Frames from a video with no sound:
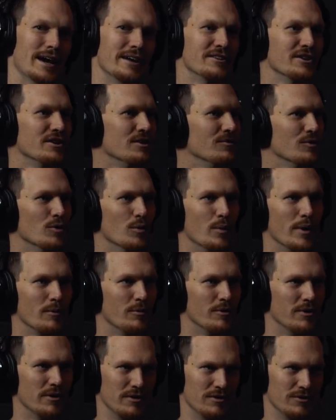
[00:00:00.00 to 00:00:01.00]
didn't even know what I
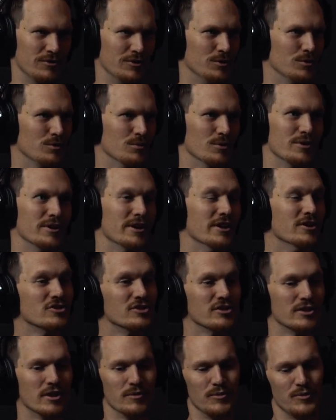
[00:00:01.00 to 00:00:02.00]
wanted to do.
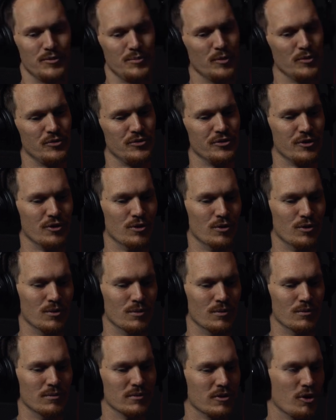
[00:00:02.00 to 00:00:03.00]
Initially, I was supposed to
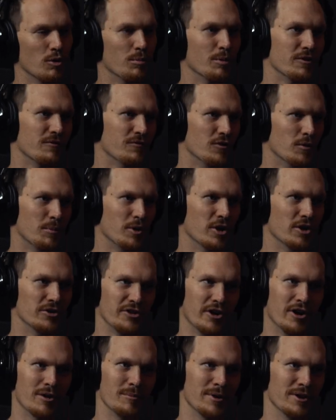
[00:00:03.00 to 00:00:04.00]
go play football at
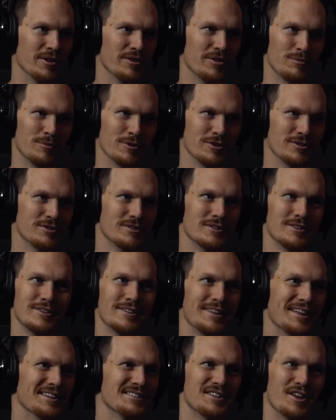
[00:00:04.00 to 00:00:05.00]
Dartmouth, which
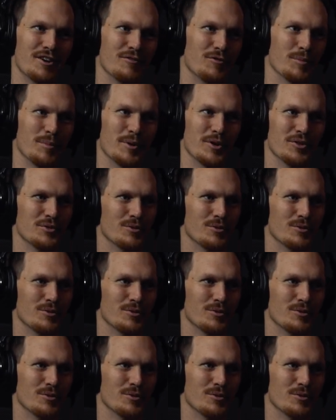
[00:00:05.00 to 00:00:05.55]
that's not a football